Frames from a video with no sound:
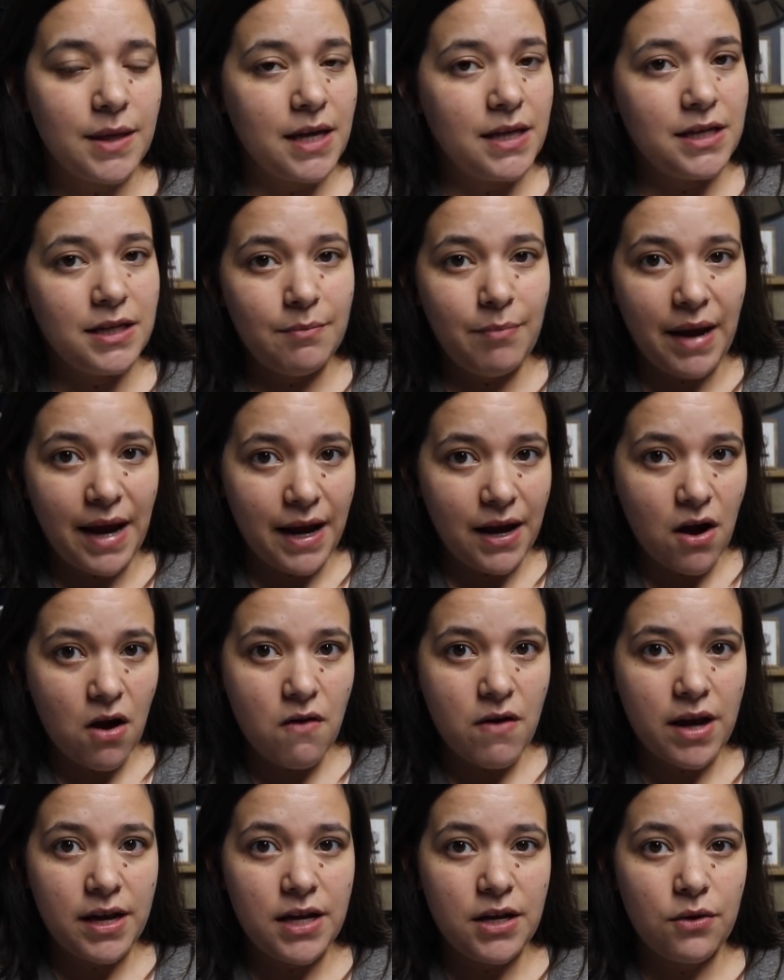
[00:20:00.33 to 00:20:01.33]
They did pay
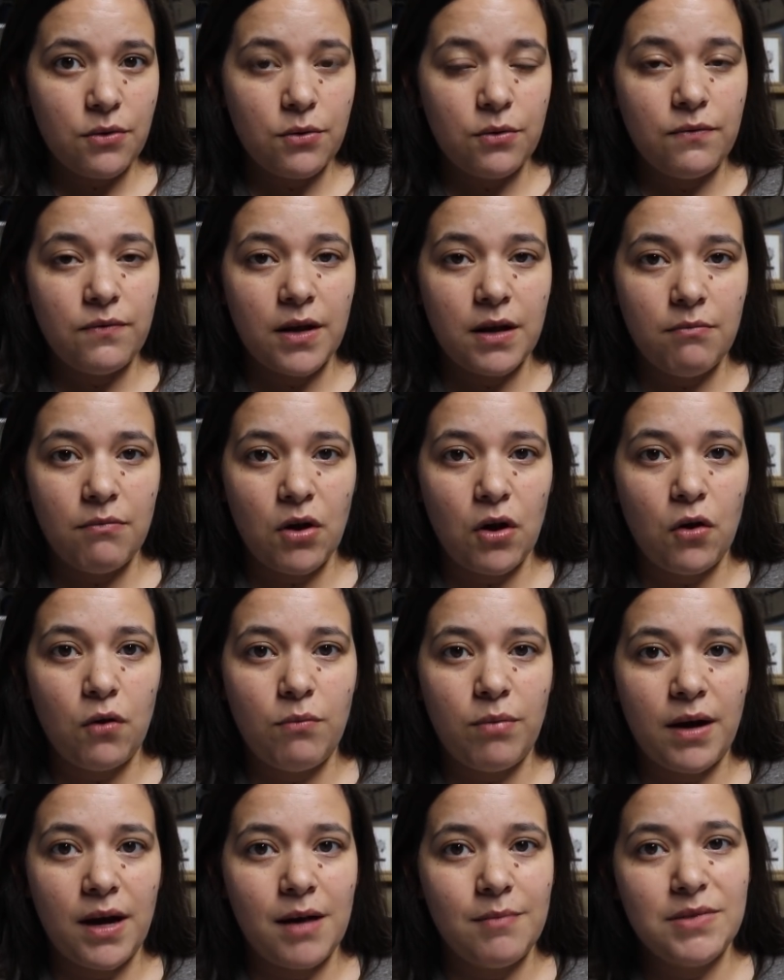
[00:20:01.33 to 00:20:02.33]
already through
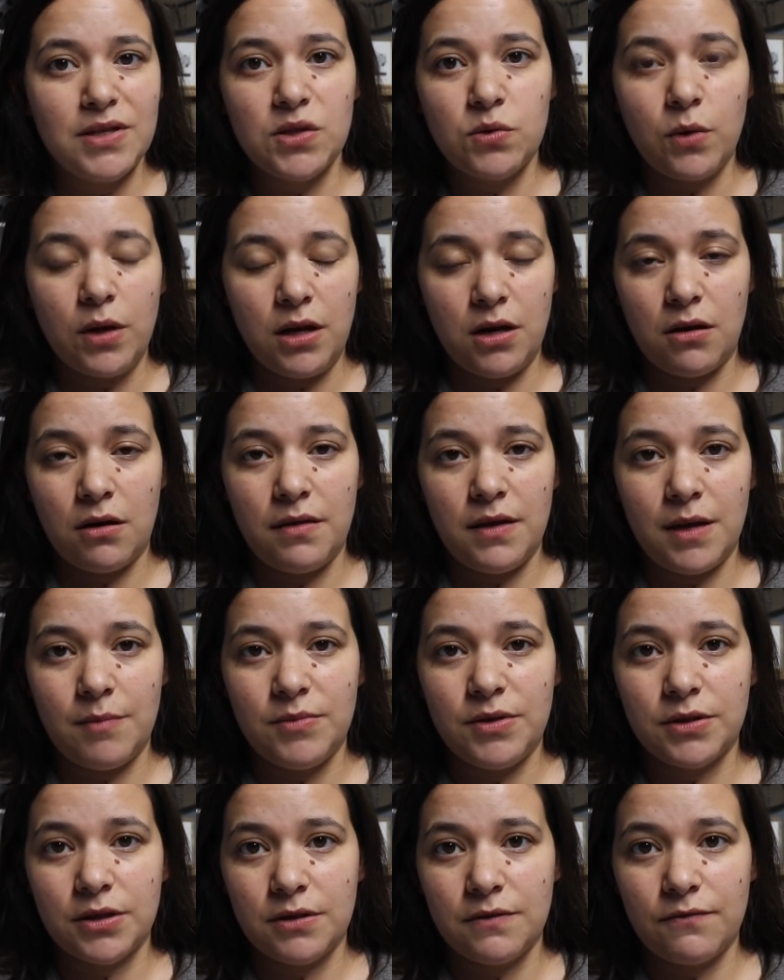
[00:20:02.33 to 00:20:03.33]
Venmo, but I'm just waiting on
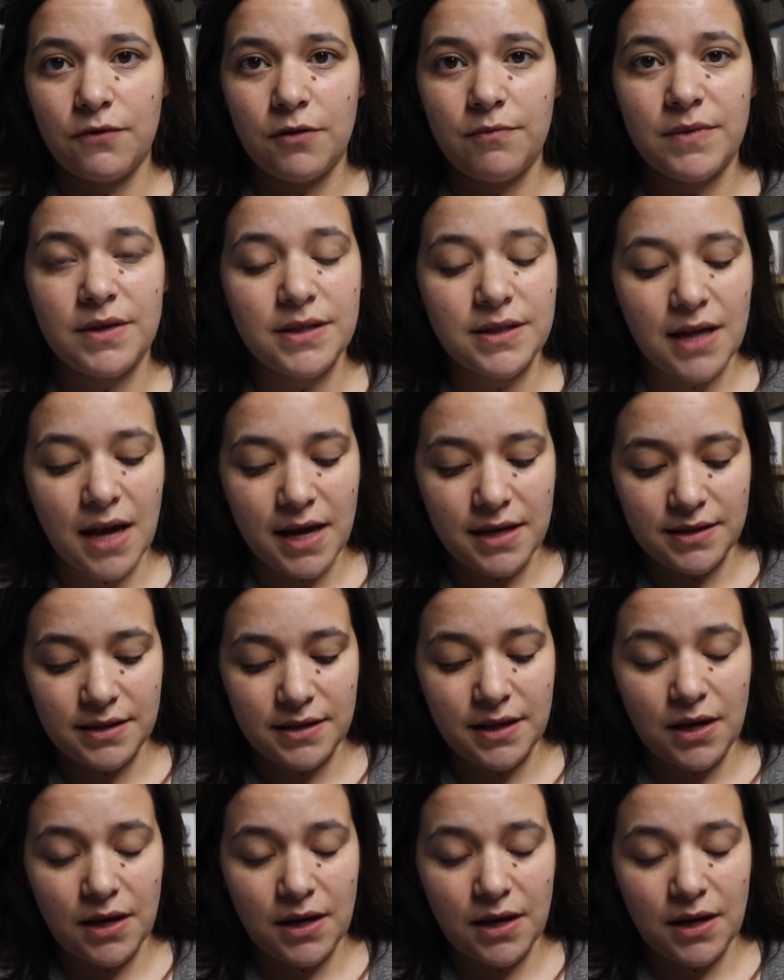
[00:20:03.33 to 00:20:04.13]
them to confirm the size